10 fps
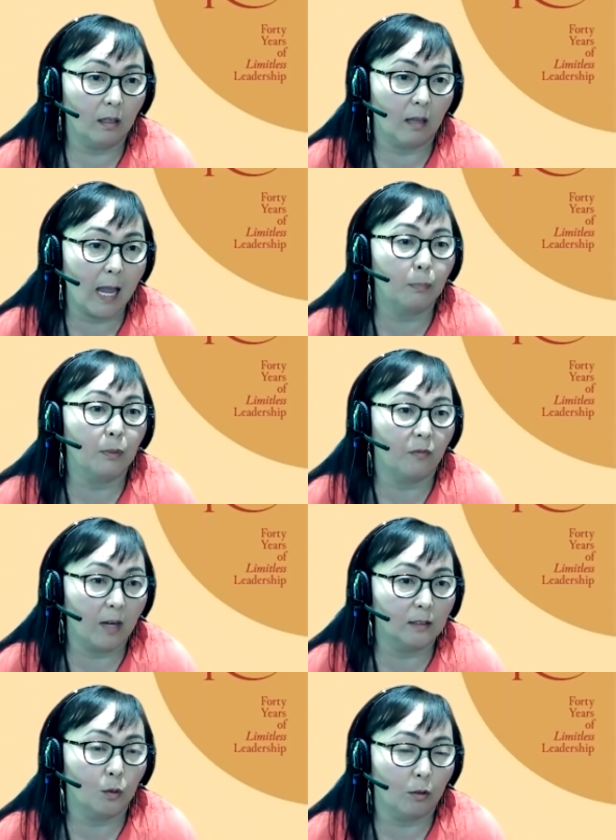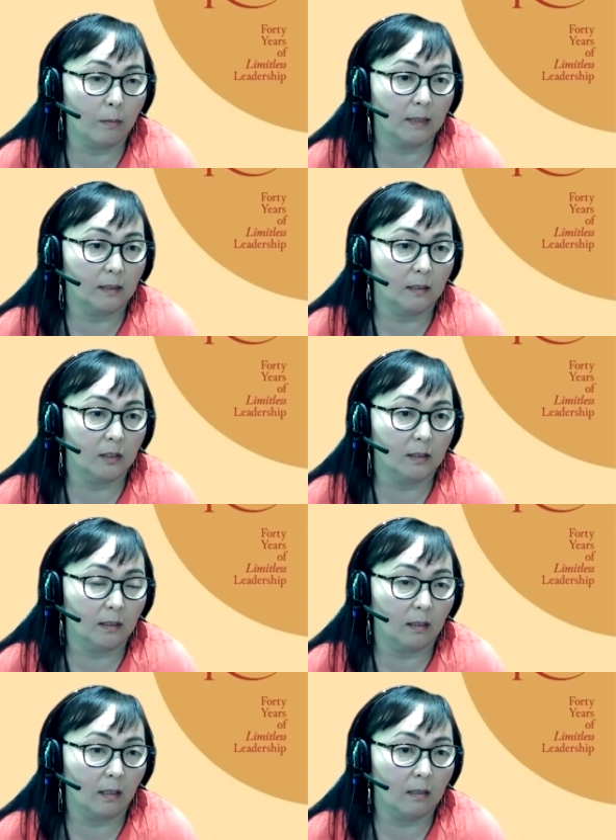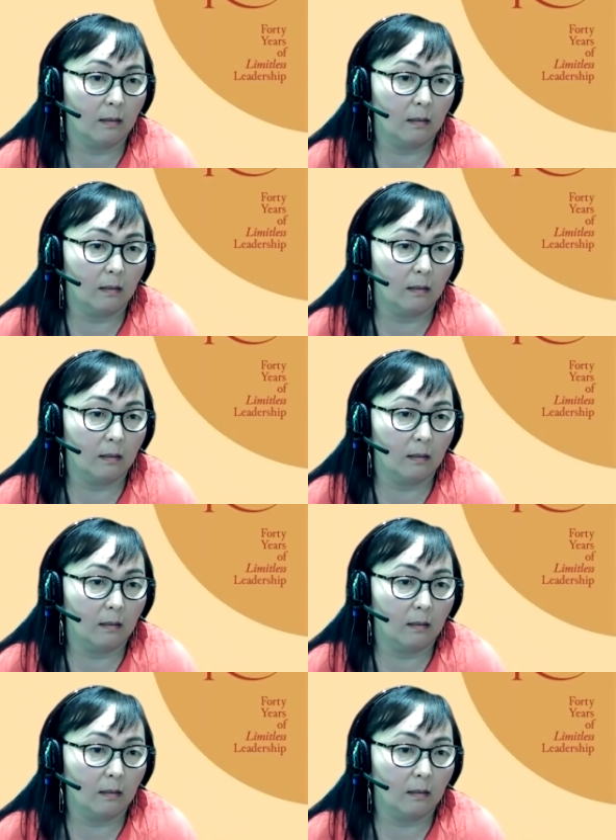amplifies your message, Cecilia.